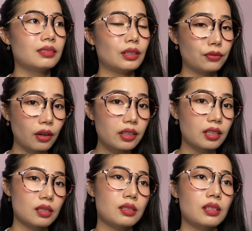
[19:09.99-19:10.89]
the 4
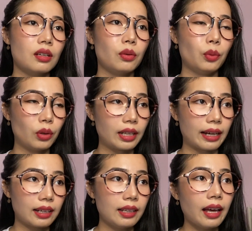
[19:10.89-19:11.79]
years will
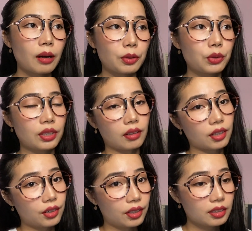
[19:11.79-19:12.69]
likely help you in your
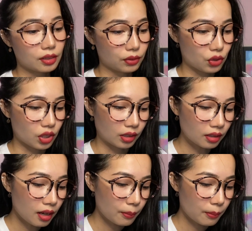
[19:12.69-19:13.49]
career in the future.